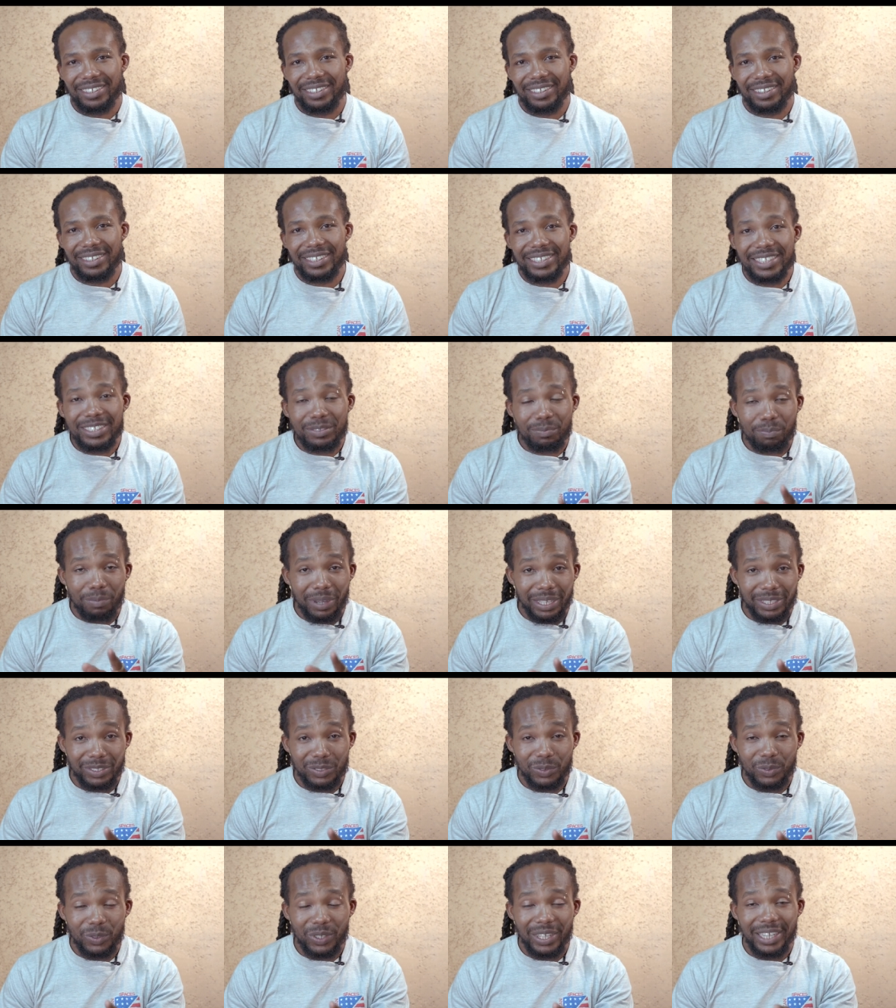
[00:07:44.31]
This is
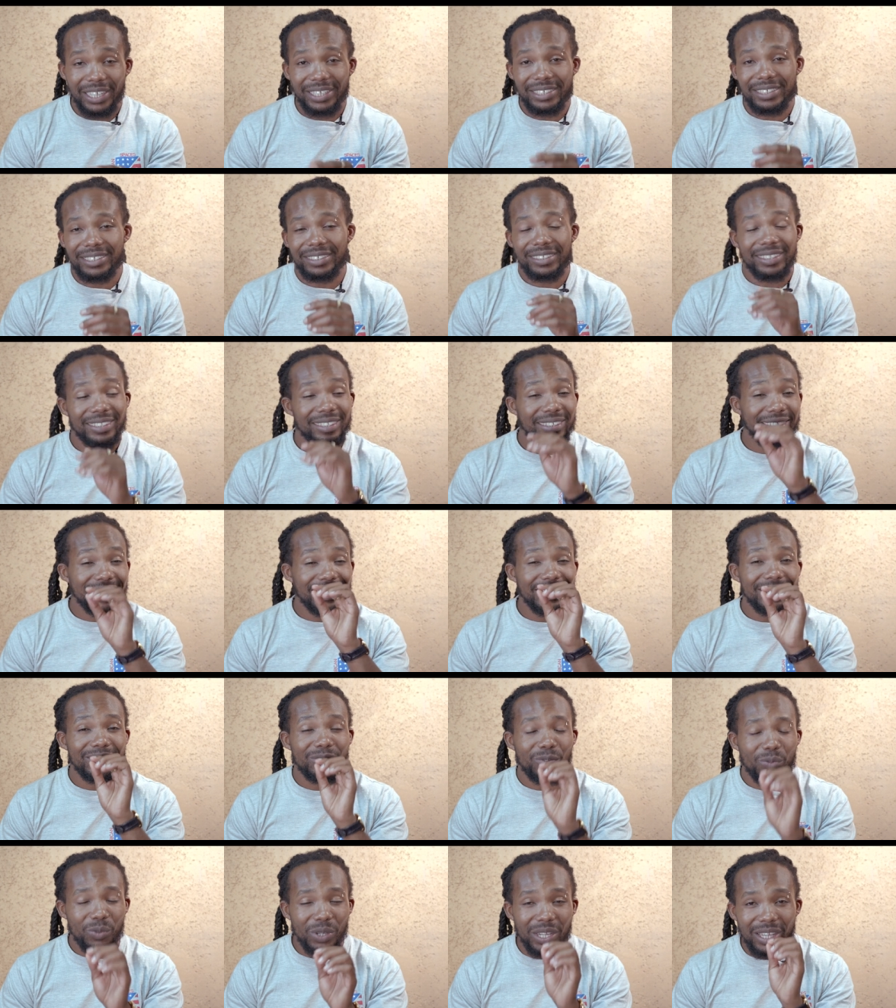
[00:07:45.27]
personal etiquette. This
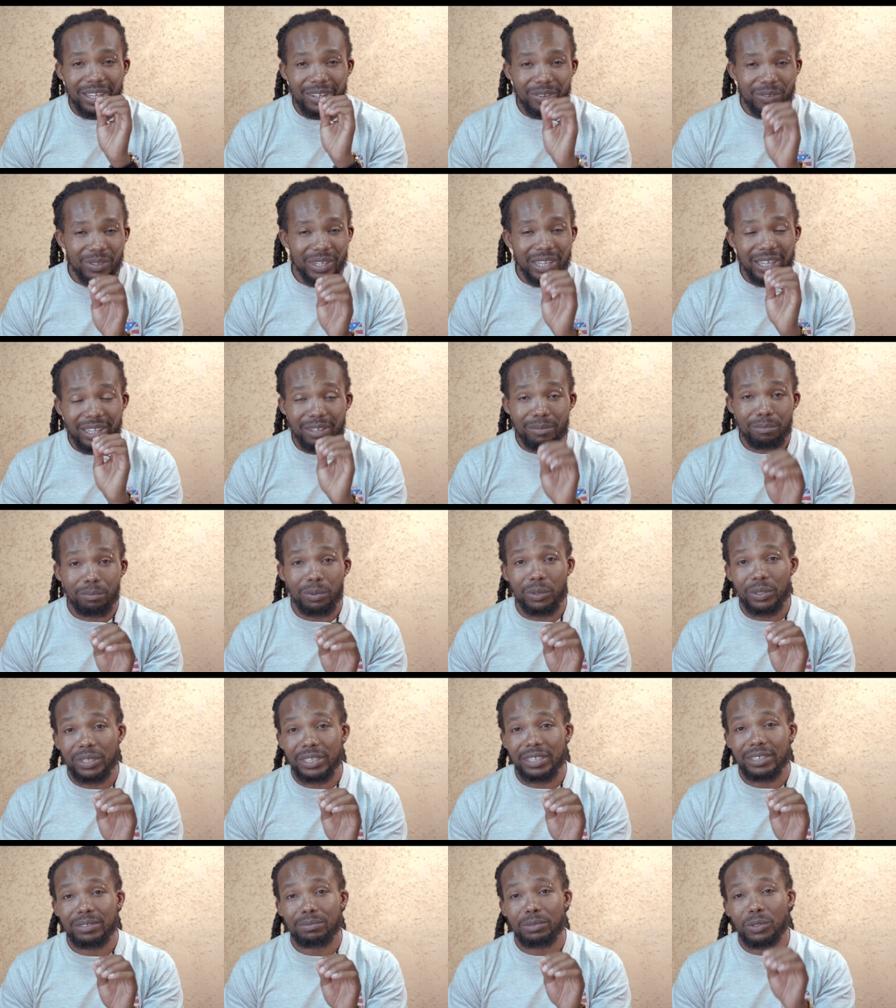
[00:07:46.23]
is really, really
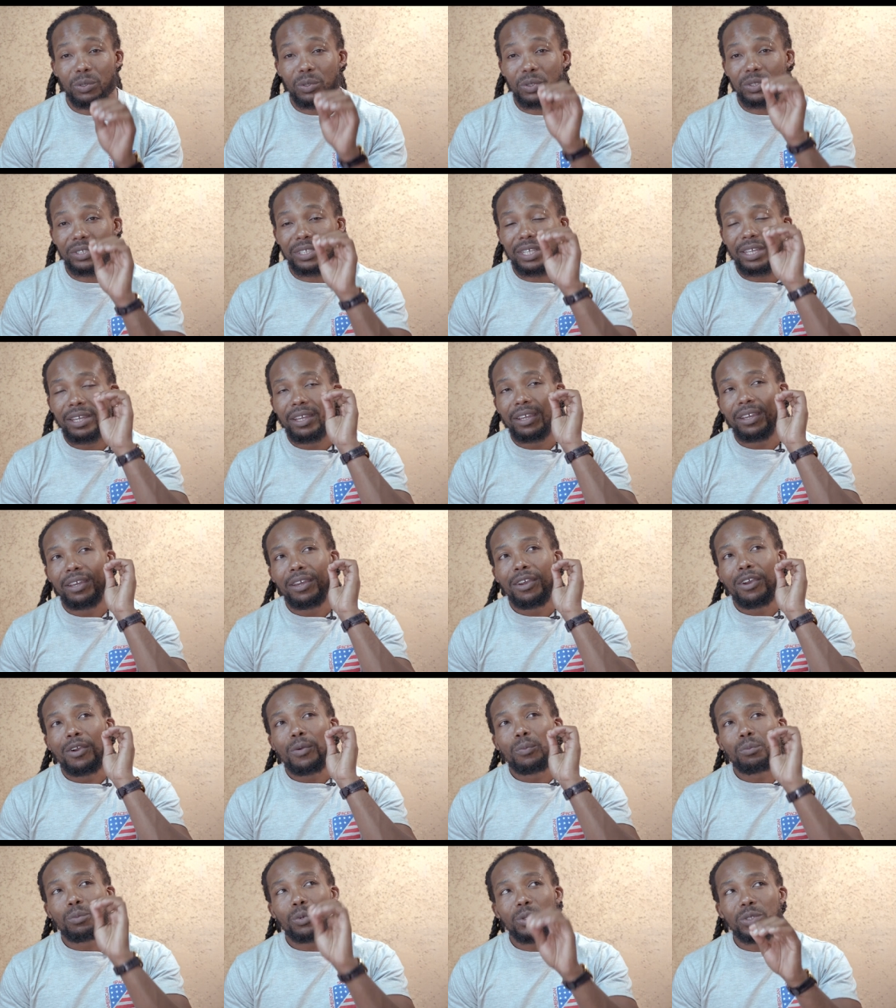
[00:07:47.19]
important because
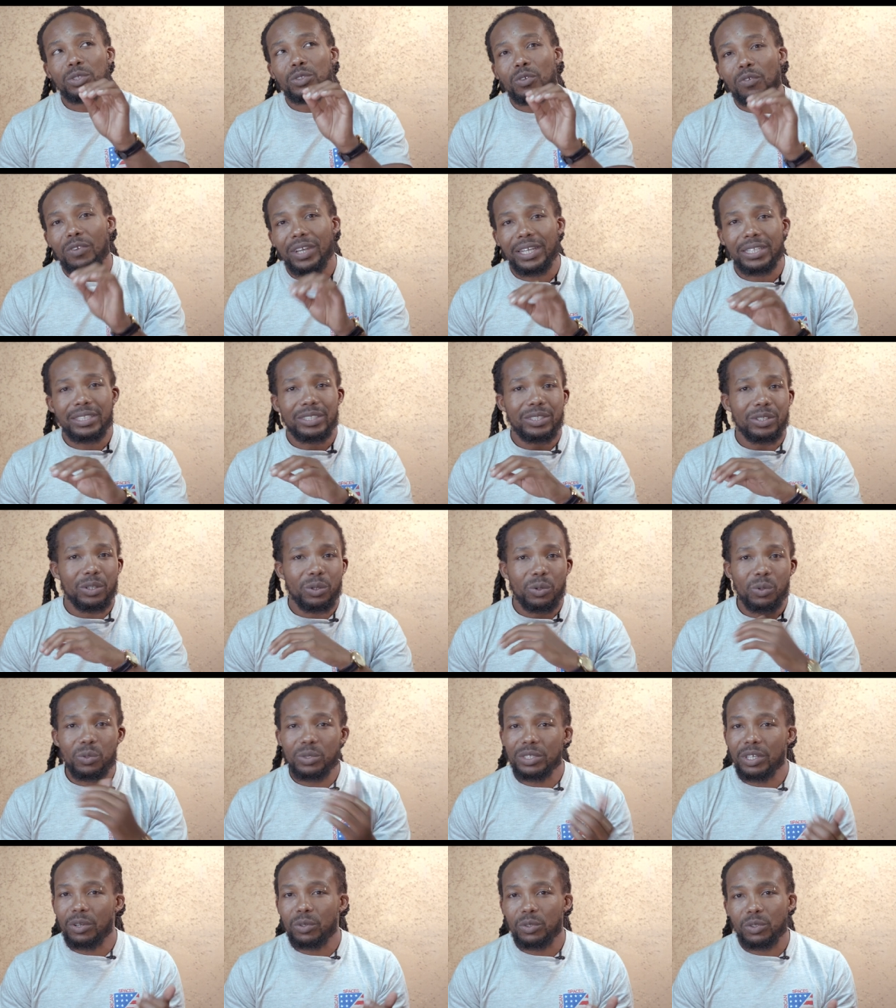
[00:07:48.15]
most of us
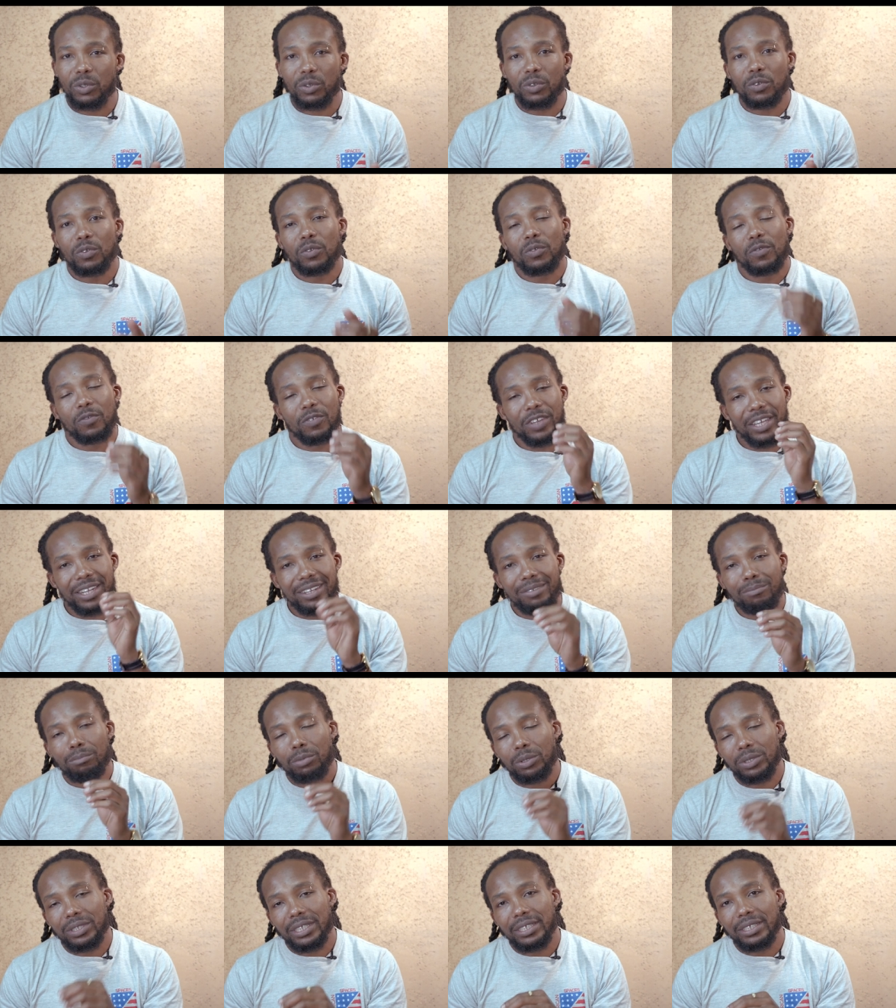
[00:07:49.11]
lose out on very
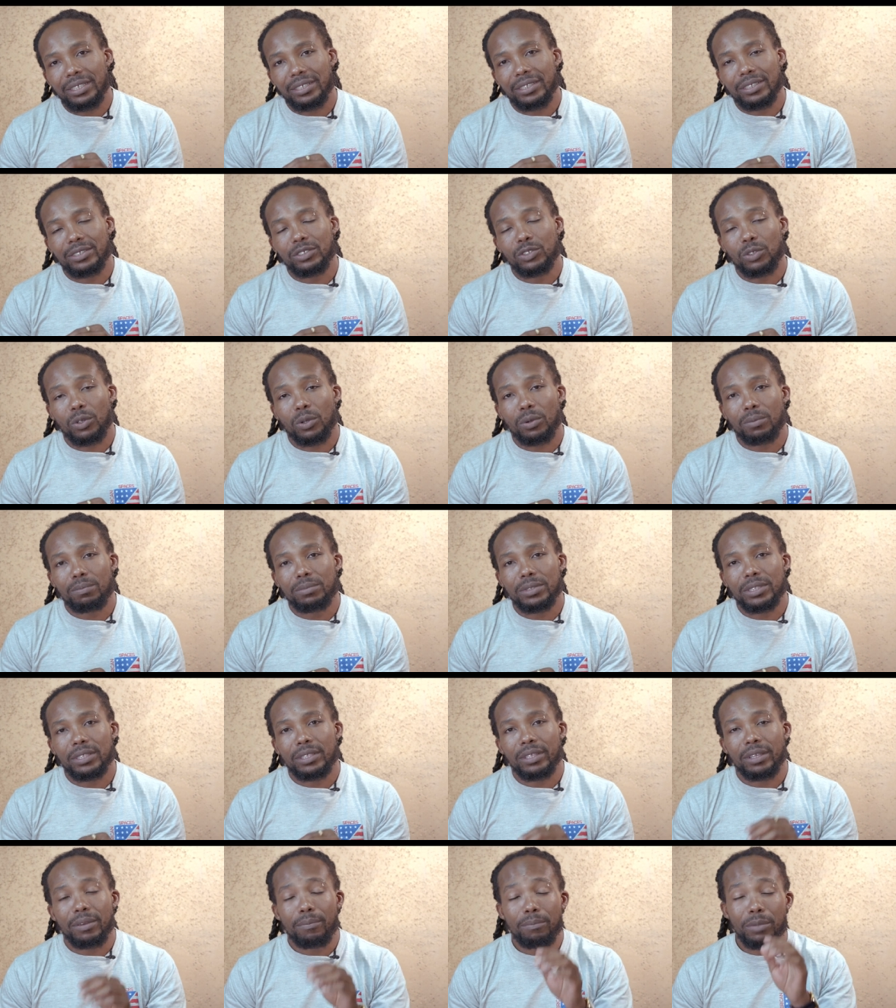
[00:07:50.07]
important jobs
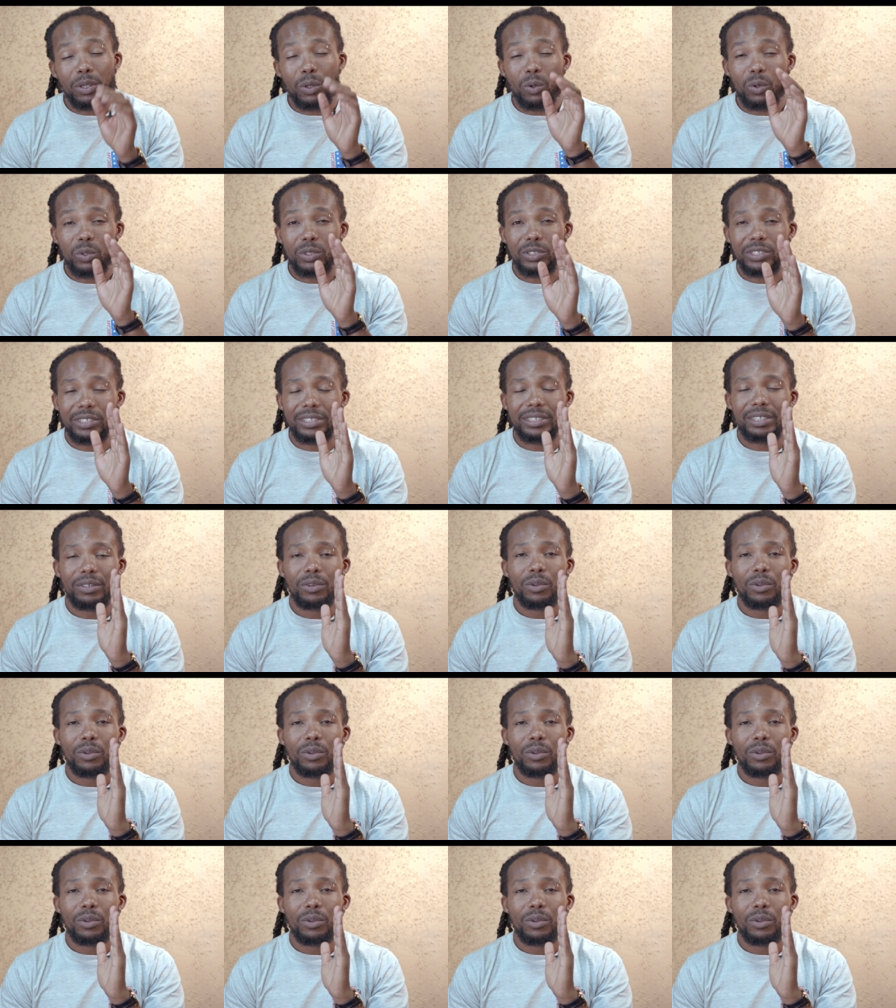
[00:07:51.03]
because